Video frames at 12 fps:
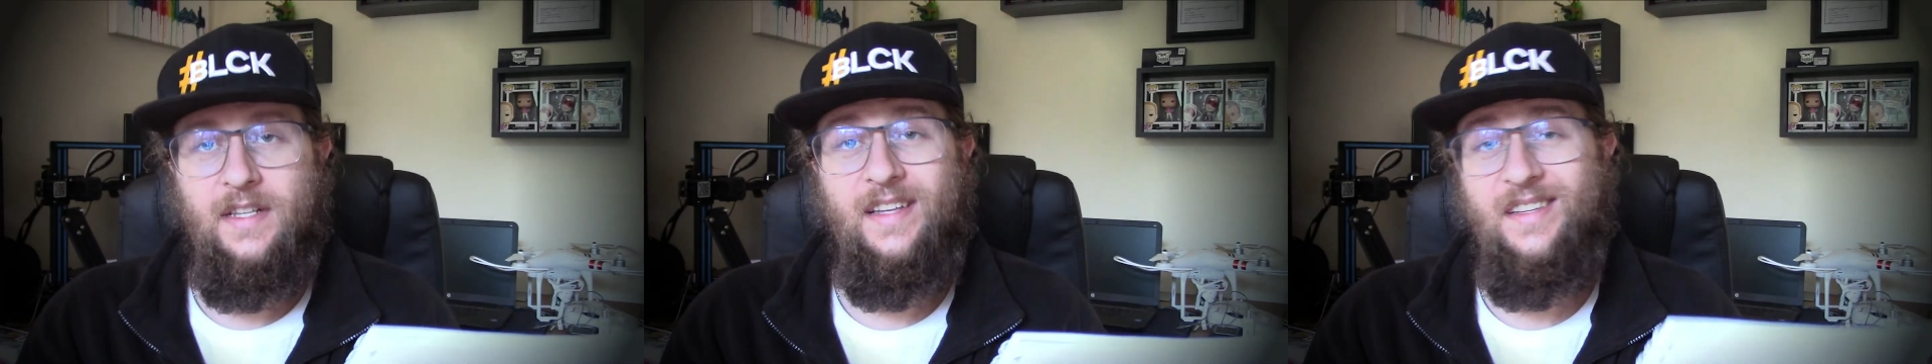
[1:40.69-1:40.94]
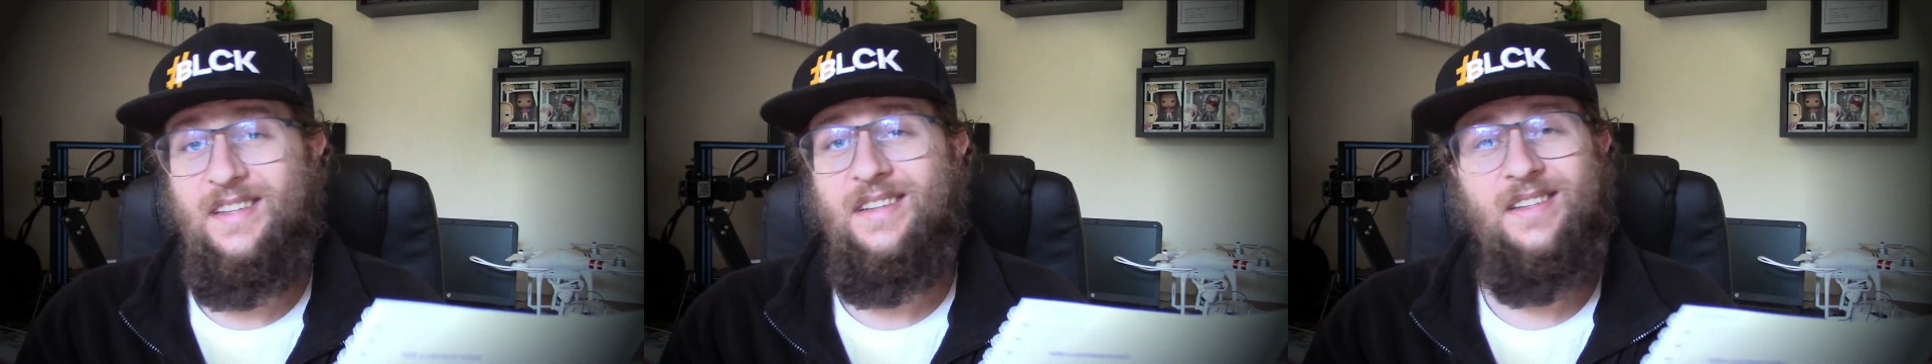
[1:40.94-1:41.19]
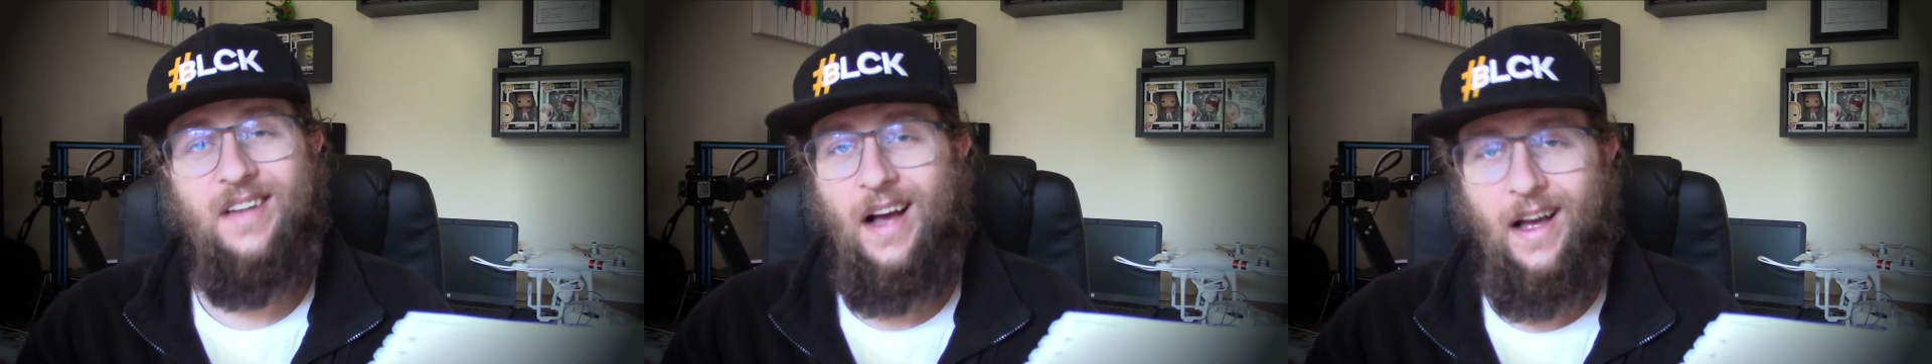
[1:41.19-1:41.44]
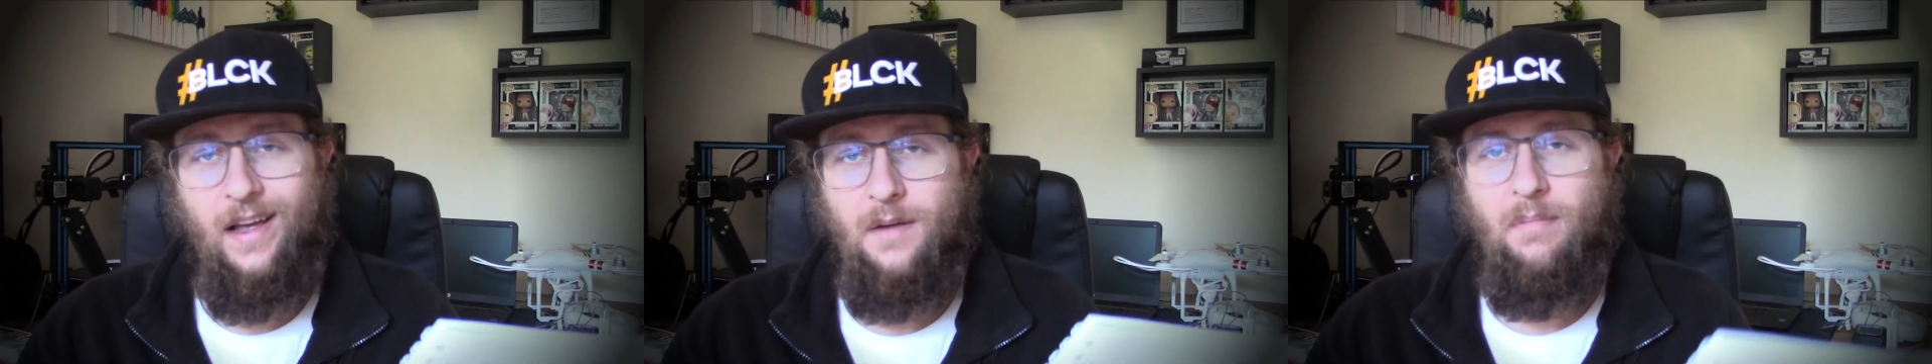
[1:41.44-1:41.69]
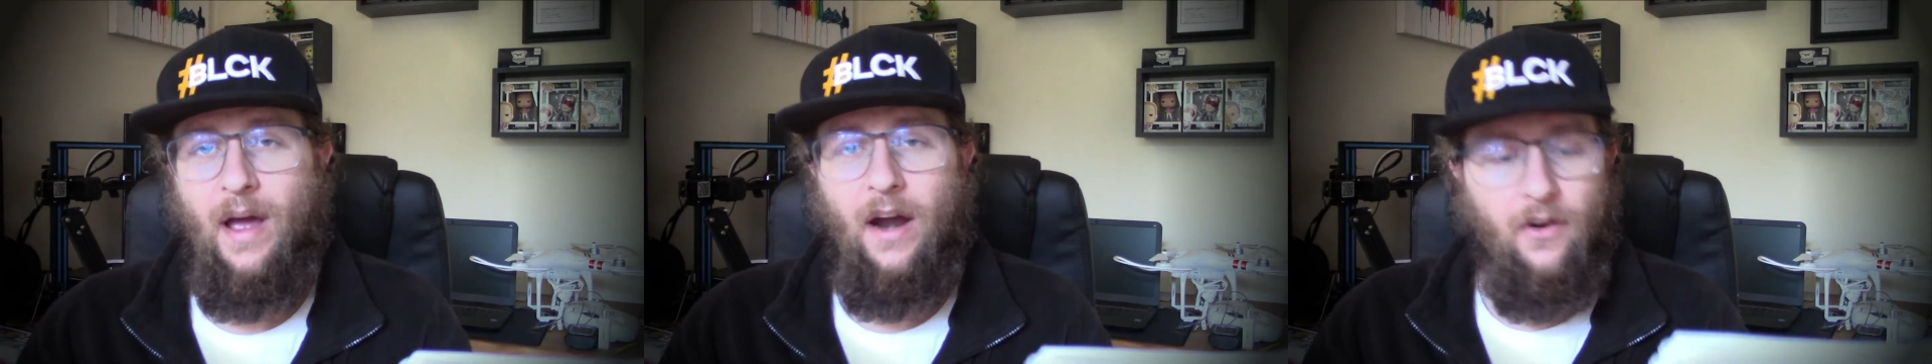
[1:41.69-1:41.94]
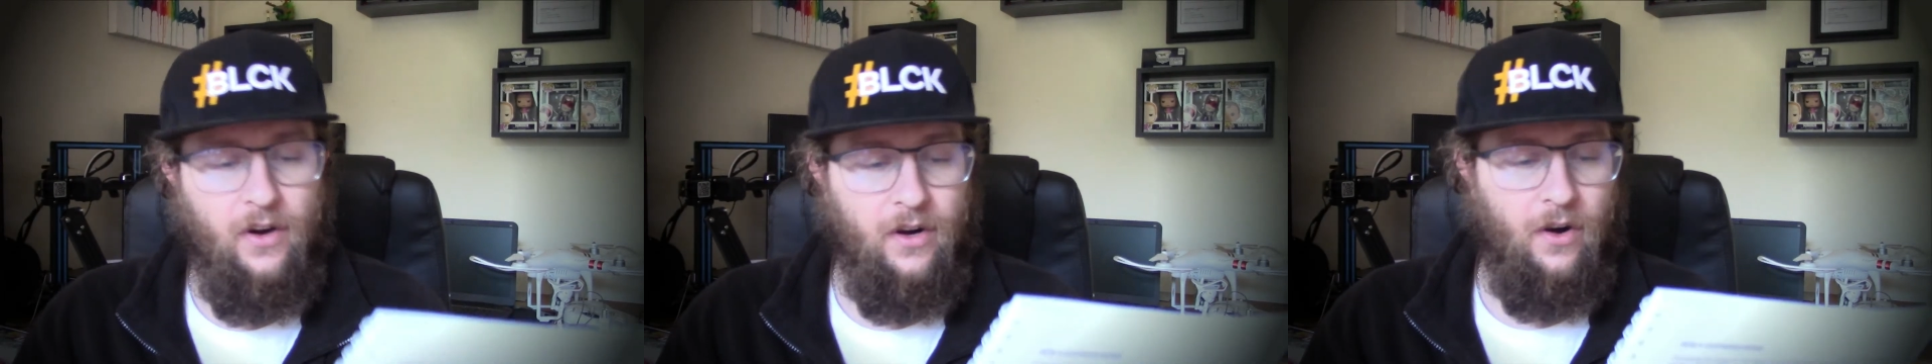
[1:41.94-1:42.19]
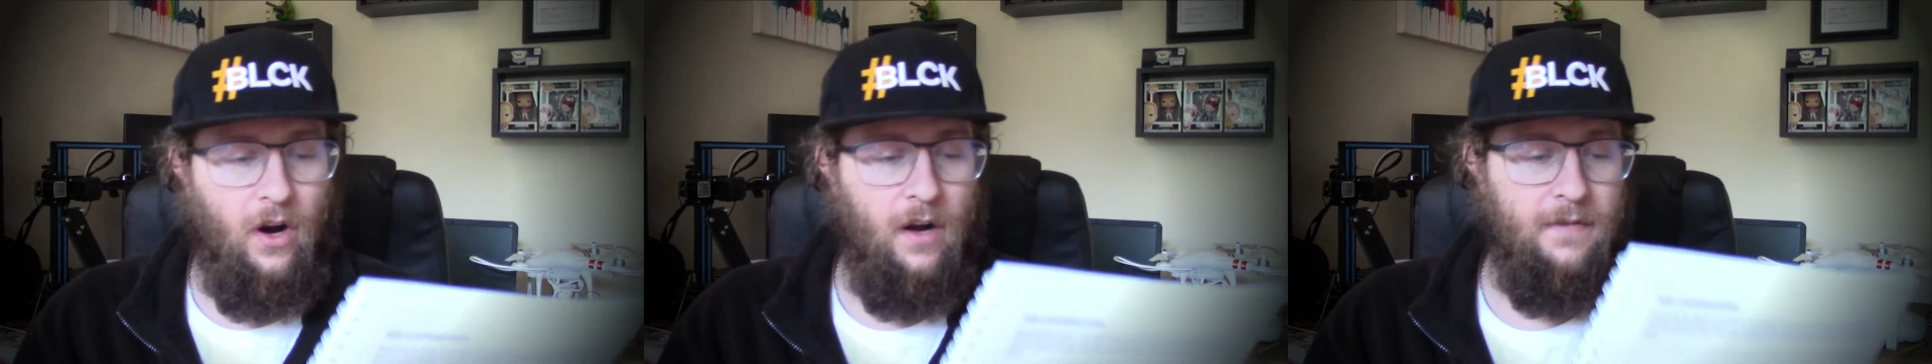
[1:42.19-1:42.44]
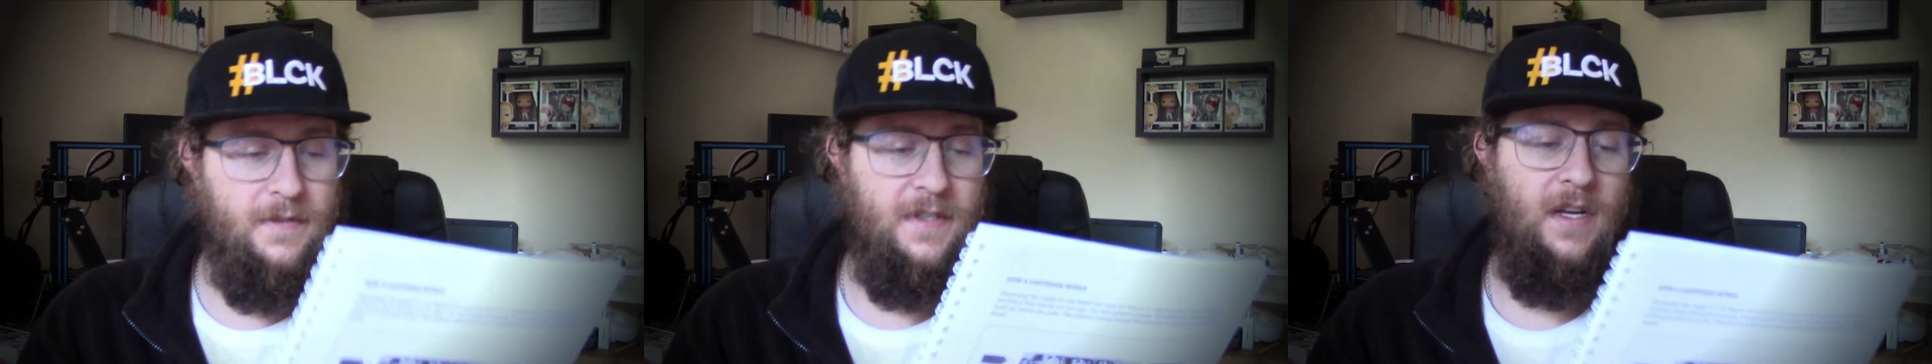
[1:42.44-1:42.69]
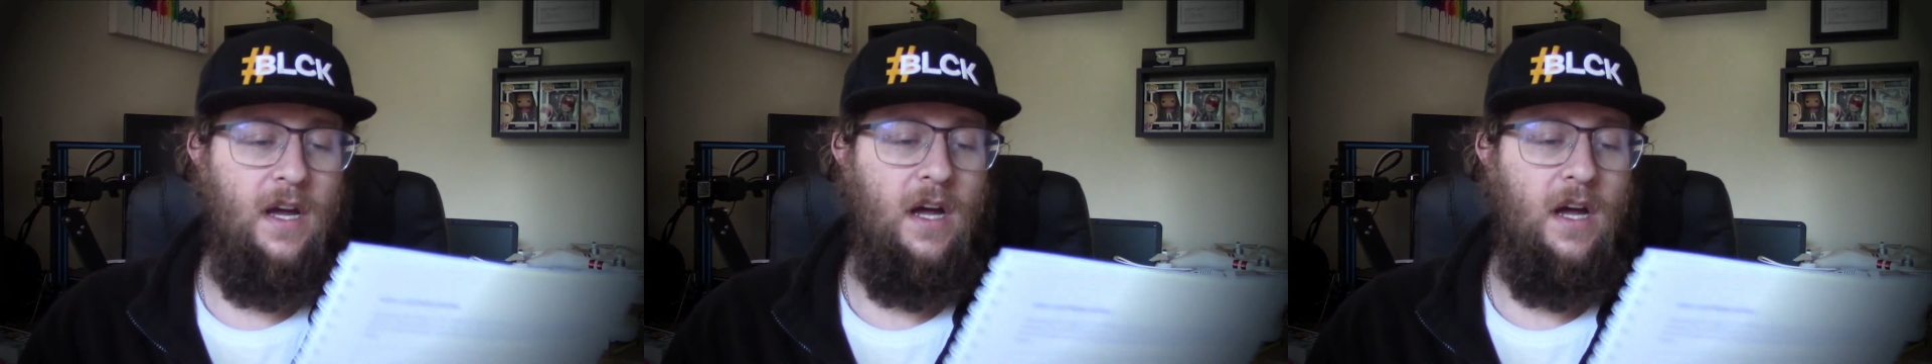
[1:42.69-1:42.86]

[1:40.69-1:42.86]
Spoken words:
these entire paragraphs.